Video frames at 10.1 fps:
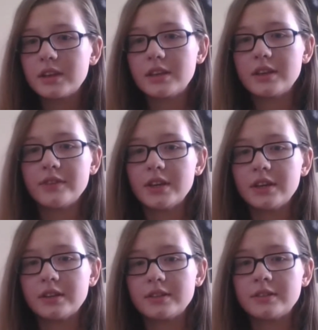
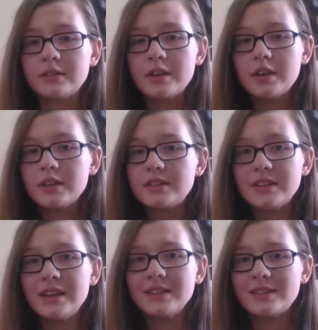giving
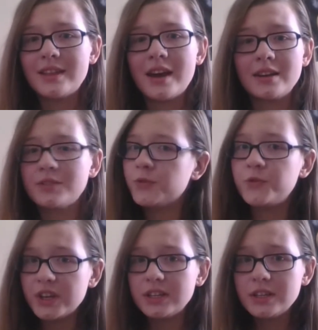scenes that
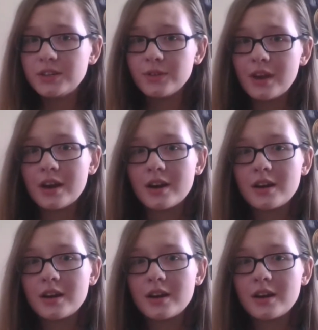fit into there.